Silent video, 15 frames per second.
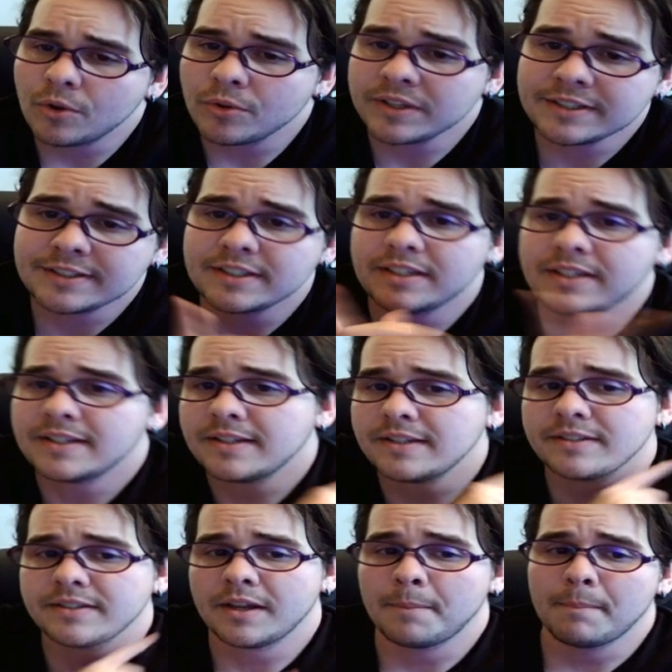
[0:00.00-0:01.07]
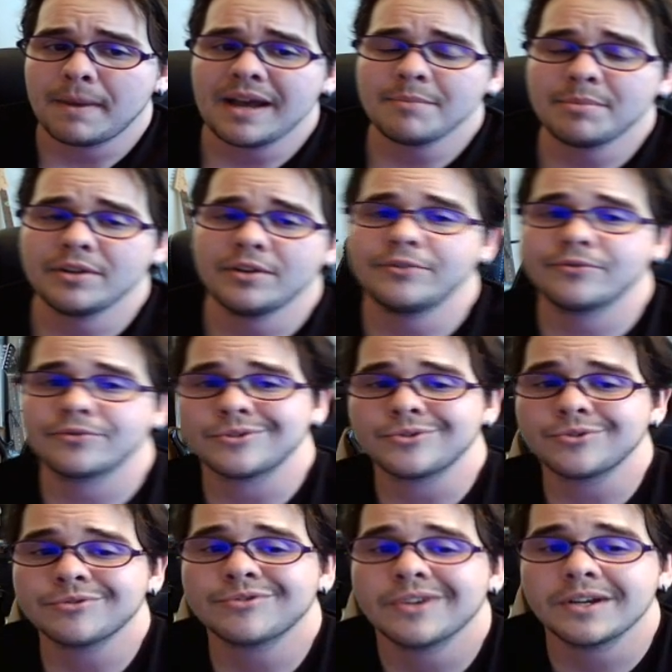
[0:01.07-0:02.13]
this is my build for
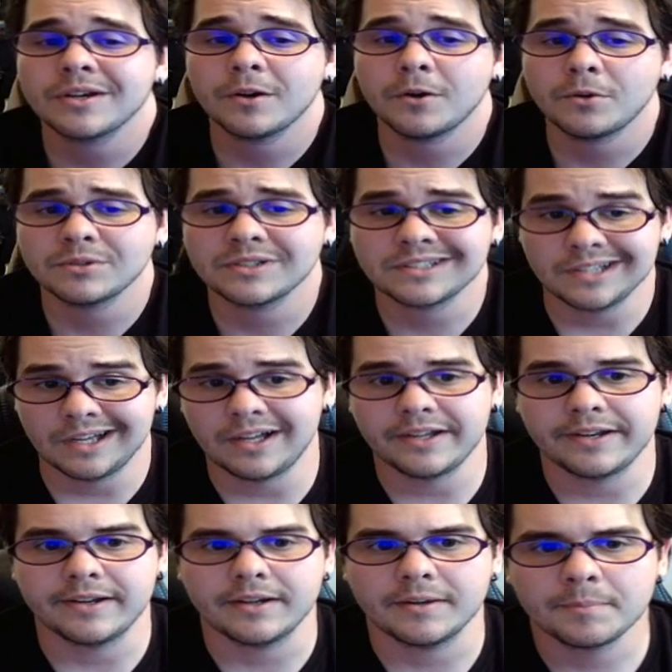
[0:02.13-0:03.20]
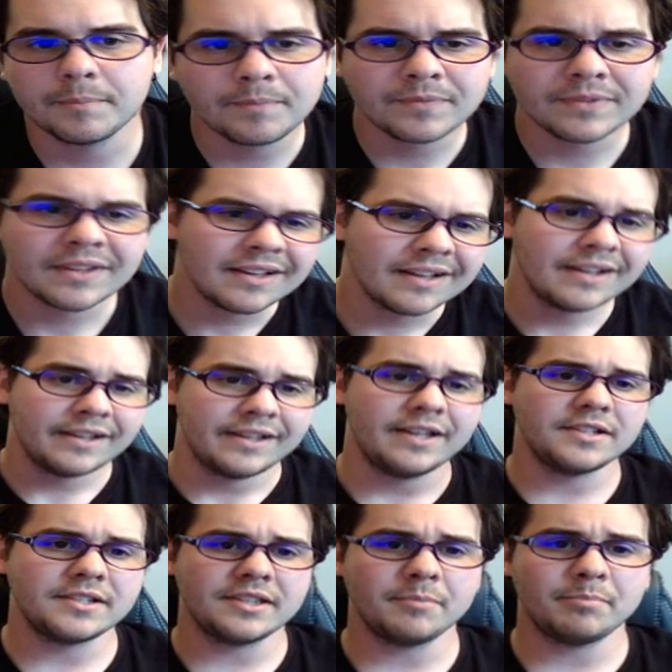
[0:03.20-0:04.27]
True Draco Stun.
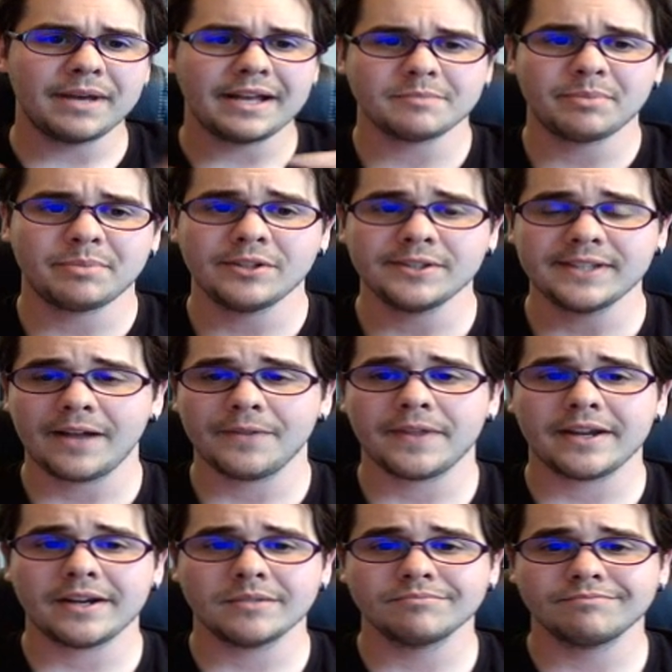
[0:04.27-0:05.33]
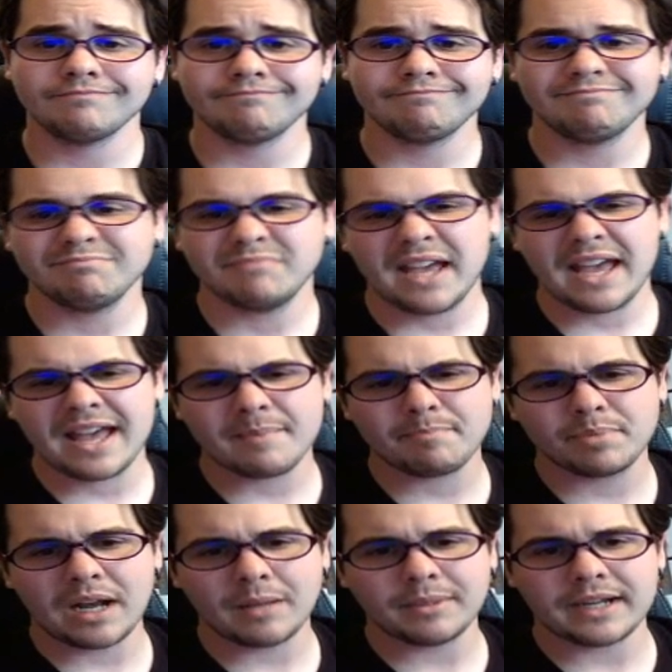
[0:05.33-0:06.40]
Is it the best build out there? Probably